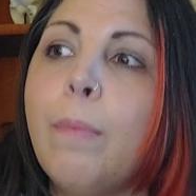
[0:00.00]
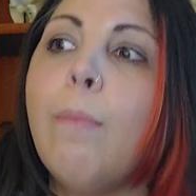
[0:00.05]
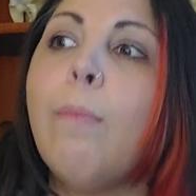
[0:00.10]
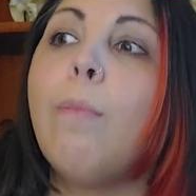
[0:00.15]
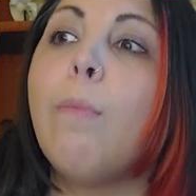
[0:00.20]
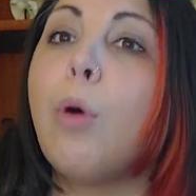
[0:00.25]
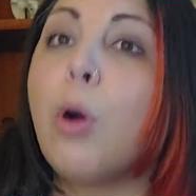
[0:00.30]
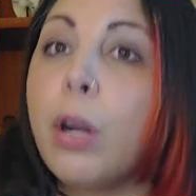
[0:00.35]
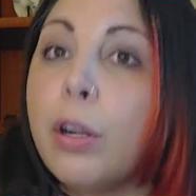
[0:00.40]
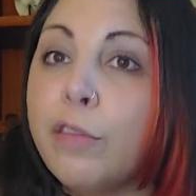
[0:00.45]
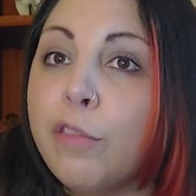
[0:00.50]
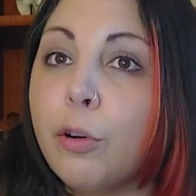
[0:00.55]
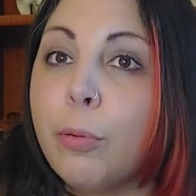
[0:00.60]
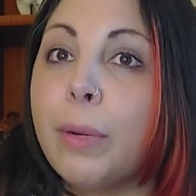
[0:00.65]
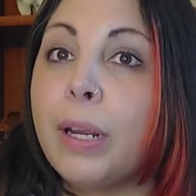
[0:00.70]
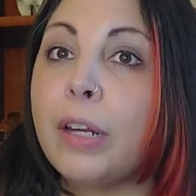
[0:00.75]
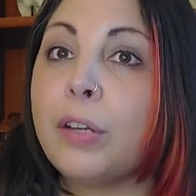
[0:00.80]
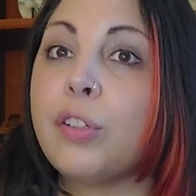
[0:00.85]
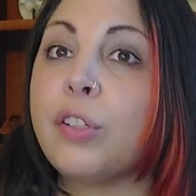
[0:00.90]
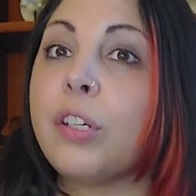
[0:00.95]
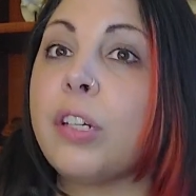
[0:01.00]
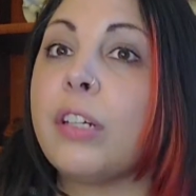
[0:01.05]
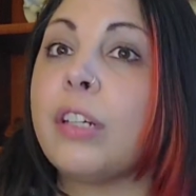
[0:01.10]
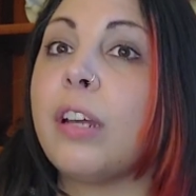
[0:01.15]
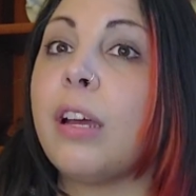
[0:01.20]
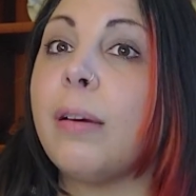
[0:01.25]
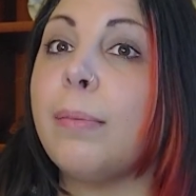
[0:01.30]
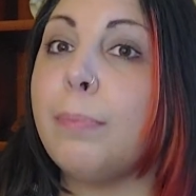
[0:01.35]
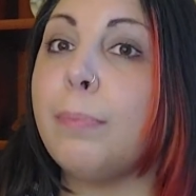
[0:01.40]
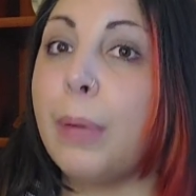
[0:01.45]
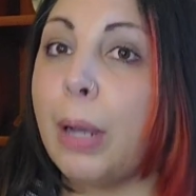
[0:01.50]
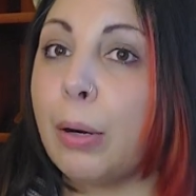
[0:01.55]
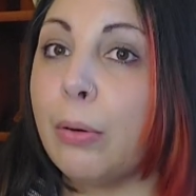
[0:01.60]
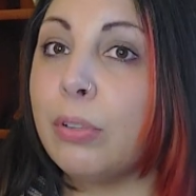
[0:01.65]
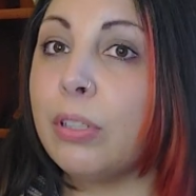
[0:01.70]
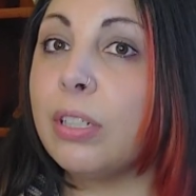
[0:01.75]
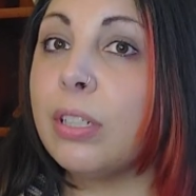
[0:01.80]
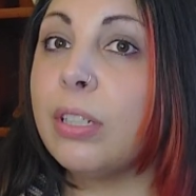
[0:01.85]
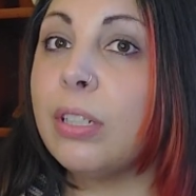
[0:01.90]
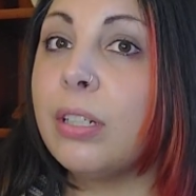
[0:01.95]
more information about
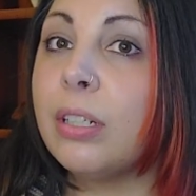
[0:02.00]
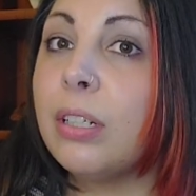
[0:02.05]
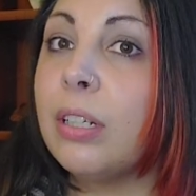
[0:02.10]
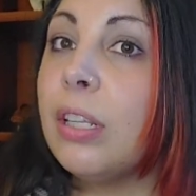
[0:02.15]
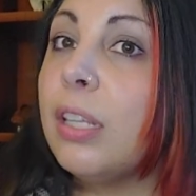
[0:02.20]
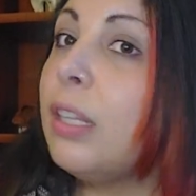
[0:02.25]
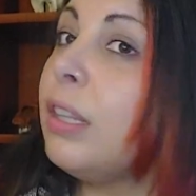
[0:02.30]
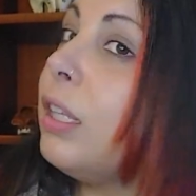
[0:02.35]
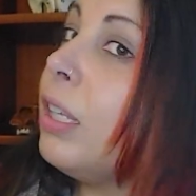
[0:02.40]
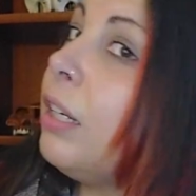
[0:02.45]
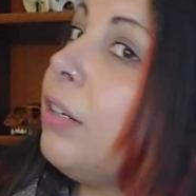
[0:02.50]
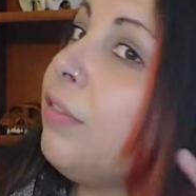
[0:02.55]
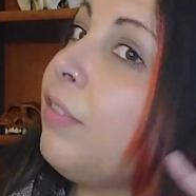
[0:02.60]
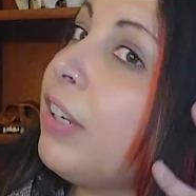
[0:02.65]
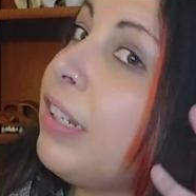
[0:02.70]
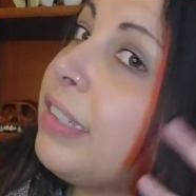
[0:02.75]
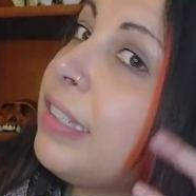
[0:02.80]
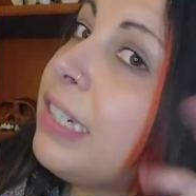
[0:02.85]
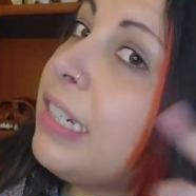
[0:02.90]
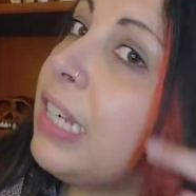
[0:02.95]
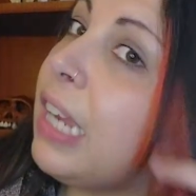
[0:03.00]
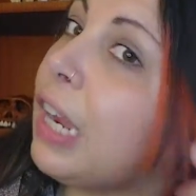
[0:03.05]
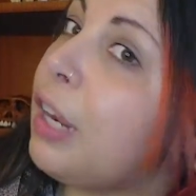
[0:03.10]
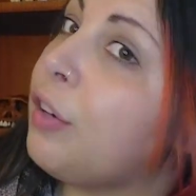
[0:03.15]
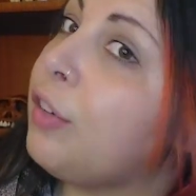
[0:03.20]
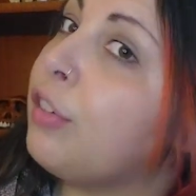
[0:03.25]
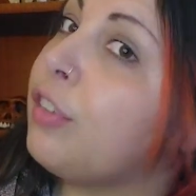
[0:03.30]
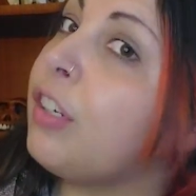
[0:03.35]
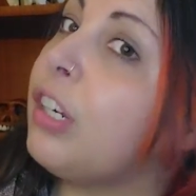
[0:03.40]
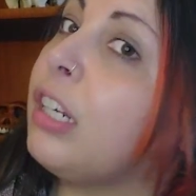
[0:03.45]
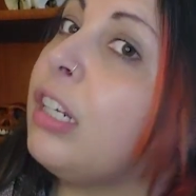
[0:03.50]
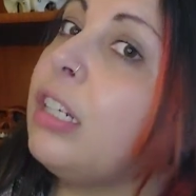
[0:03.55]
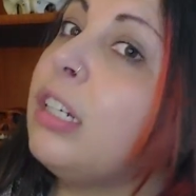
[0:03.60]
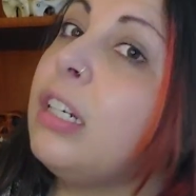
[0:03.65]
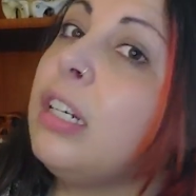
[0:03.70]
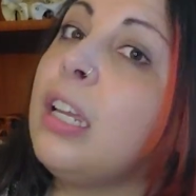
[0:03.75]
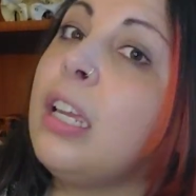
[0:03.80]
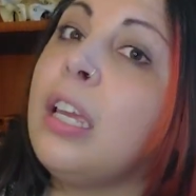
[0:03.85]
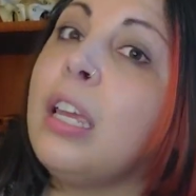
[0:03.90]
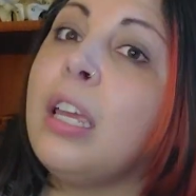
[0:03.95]
the
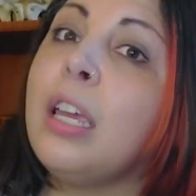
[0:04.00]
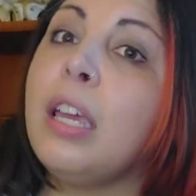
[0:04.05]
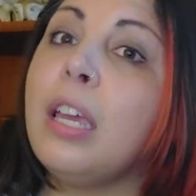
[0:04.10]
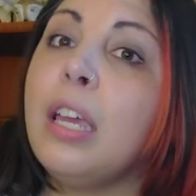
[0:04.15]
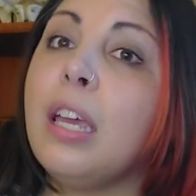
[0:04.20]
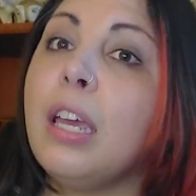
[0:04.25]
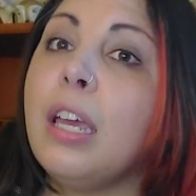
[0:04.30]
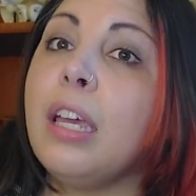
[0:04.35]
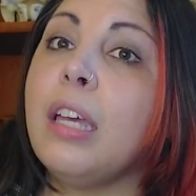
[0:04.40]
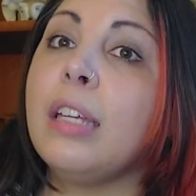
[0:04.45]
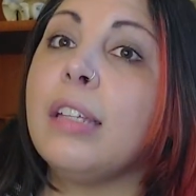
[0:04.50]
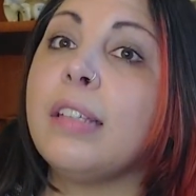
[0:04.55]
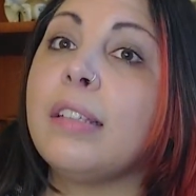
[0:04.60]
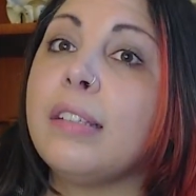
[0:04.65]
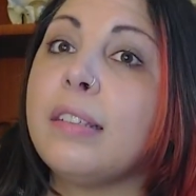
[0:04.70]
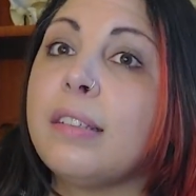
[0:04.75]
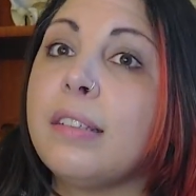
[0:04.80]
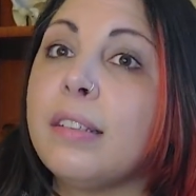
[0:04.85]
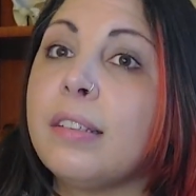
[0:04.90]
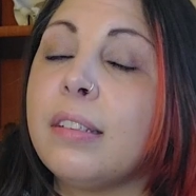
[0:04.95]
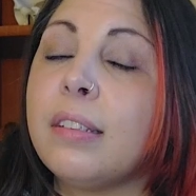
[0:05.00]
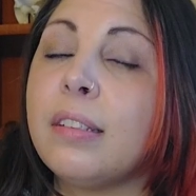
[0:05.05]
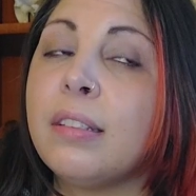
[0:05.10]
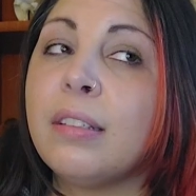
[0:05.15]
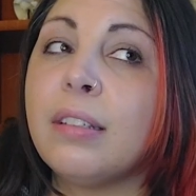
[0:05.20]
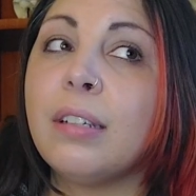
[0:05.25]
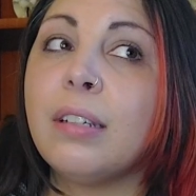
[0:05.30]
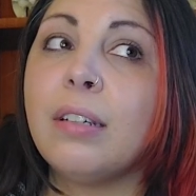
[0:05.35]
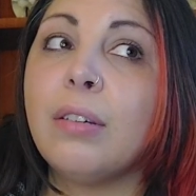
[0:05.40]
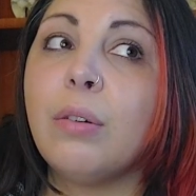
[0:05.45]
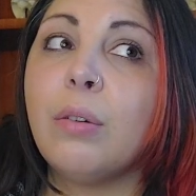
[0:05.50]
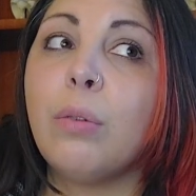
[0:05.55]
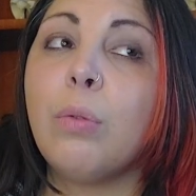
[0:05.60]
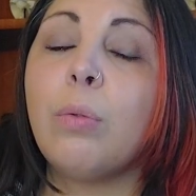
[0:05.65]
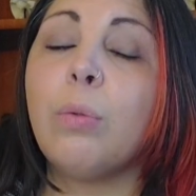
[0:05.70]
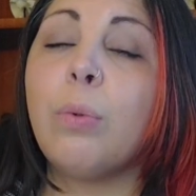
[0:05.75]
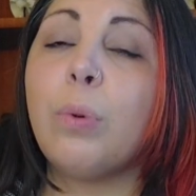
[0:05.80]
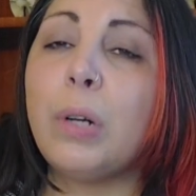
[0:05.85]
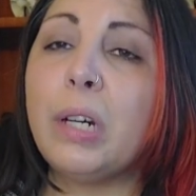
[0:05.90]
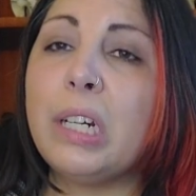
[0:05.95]
investigation. It's
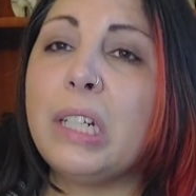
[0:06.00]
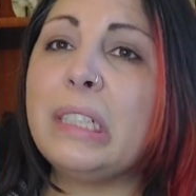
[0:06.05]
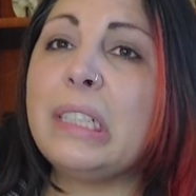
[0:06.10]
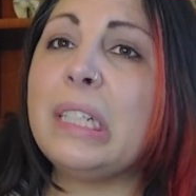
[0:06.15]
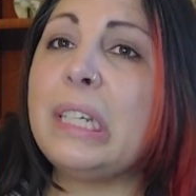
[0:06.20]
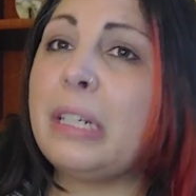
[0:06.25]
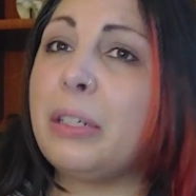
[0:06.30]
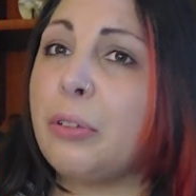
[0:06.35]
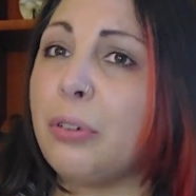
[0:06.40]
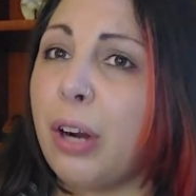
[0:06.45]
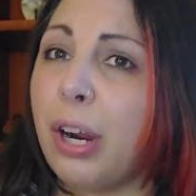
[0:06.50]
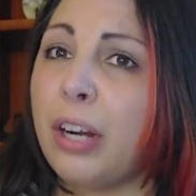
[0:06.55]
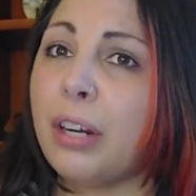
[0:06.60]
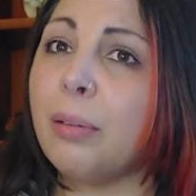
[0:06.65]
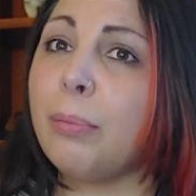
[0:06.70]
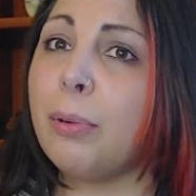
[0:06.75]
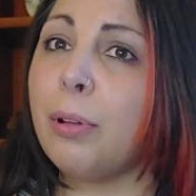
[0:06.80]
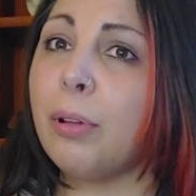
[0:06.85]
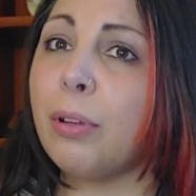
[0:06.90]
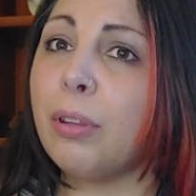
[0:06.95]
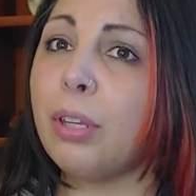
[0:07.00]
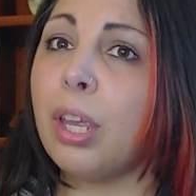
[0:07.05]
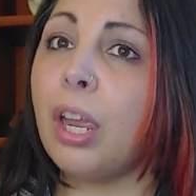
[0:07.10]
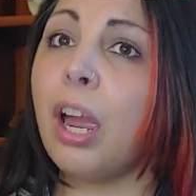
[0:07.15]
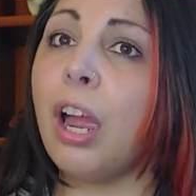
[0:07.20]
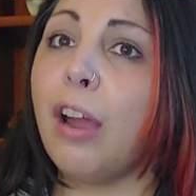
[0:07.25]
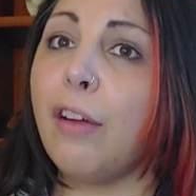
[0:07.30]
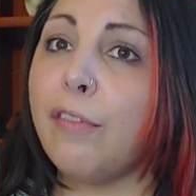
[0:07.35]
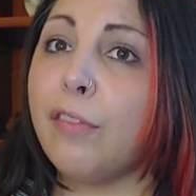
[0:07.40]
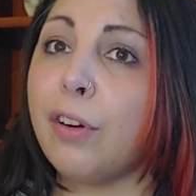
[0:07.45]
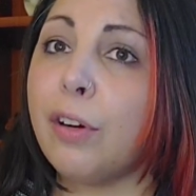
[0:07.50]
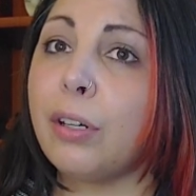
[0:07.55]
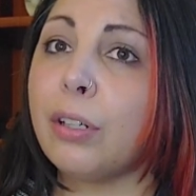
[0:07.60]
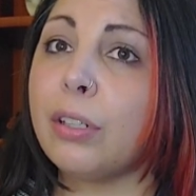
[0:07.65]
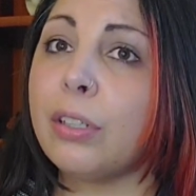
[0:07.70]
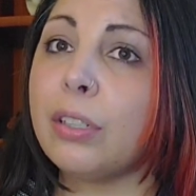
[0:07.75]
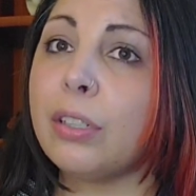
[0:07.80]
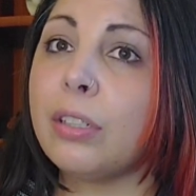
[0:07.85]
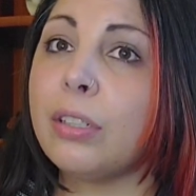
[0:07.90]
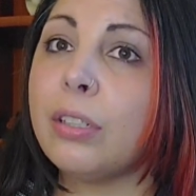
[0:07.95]
really incredible, the
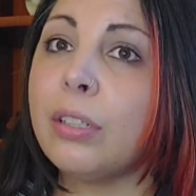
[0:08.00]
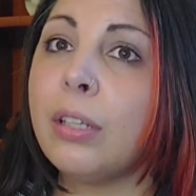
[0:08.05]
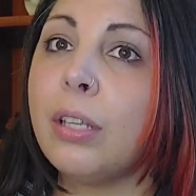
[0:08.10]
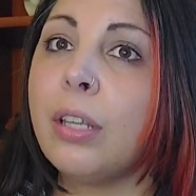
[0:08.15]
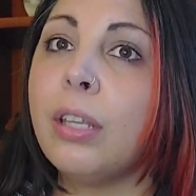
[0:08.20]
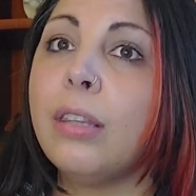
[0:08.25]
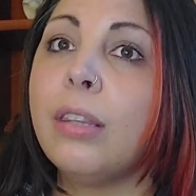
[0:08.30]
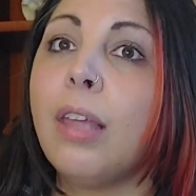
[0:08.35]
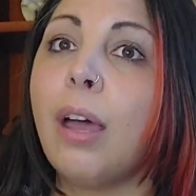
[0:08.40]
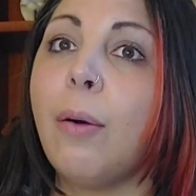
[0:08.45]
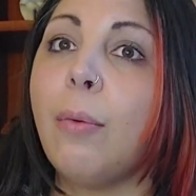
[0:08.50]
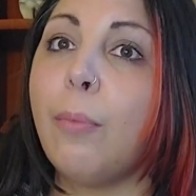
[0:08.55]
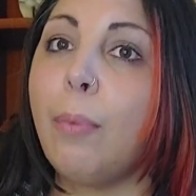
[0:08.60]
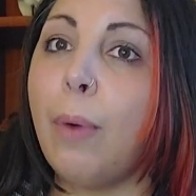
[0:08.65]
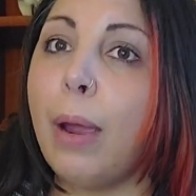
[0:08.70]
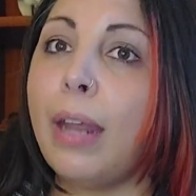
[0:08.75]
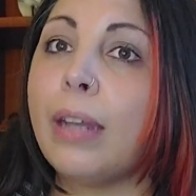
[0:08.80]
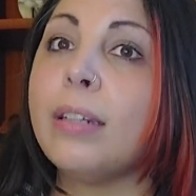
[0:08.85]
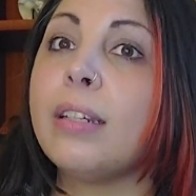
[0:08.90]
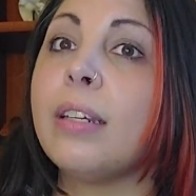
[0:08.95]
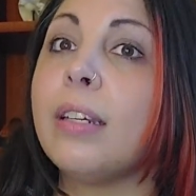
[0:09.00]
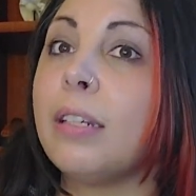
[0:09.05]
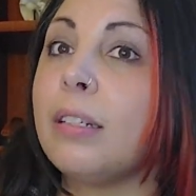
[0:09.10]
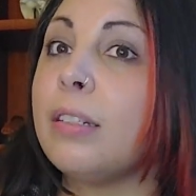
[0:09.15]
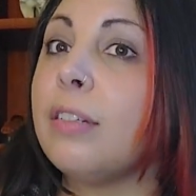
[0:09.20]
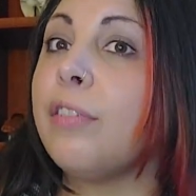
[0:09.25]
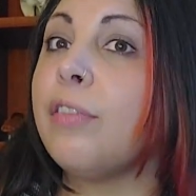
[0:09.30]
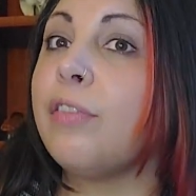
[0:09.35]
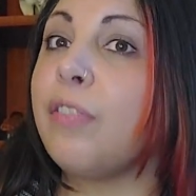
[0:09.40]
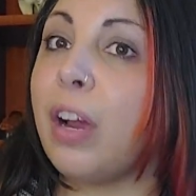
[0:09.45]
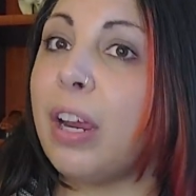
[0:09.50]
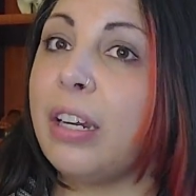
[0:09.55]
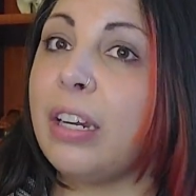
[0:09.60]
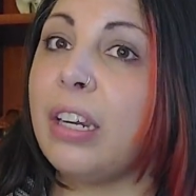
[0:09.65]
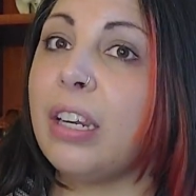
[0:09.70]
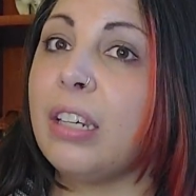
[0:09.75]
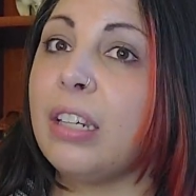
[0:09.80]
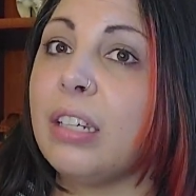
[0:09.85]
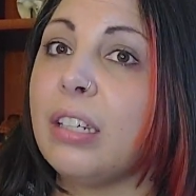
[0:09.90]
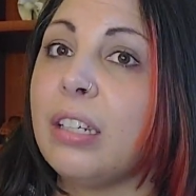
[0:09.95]
effort that went into
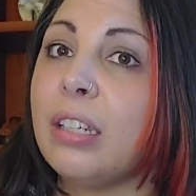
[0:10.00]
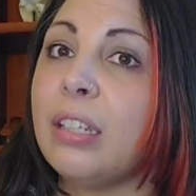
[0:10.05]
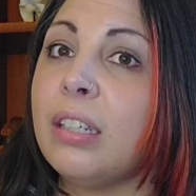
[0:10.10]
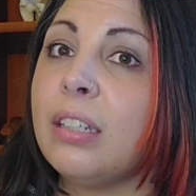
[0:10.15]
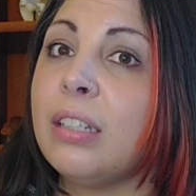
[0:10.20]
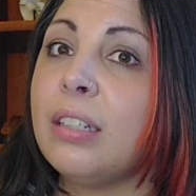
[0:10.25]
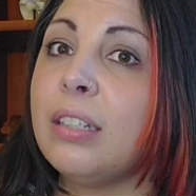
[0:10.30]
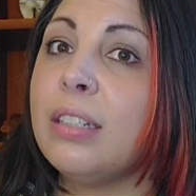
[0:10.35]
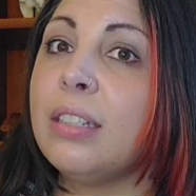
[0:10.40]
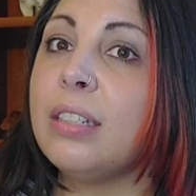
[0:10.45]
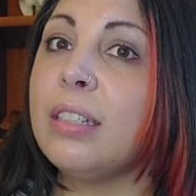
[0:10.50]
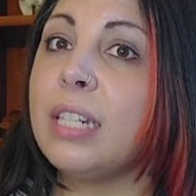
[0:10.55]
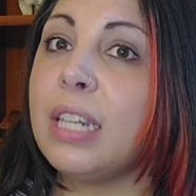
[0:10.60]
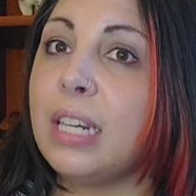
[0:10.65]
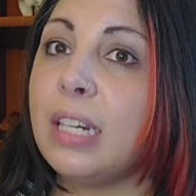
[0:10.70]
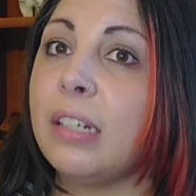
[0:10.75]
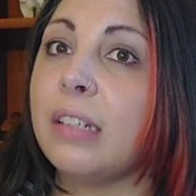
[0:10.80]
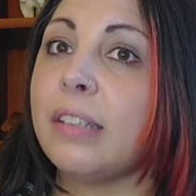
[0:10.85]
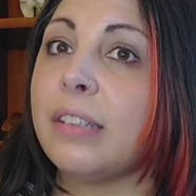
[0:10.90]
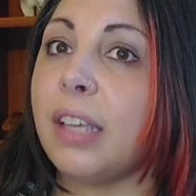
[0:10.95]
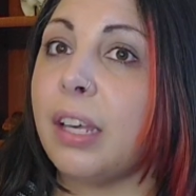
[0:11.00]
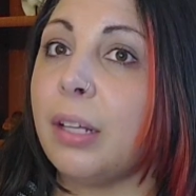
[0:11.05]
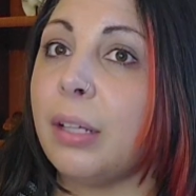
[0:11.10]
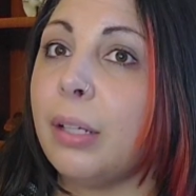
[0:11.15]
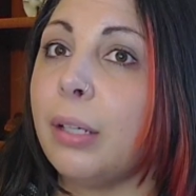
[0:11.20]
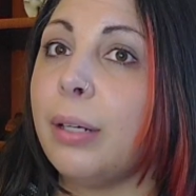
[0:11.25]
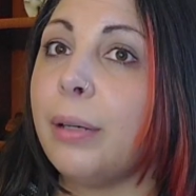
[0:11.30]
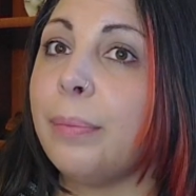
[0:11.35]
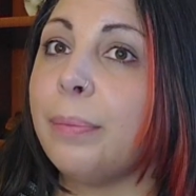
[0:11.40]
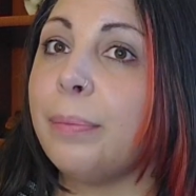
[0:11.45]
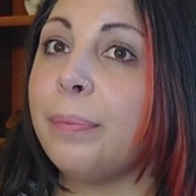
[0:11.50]
finding Tina's killer.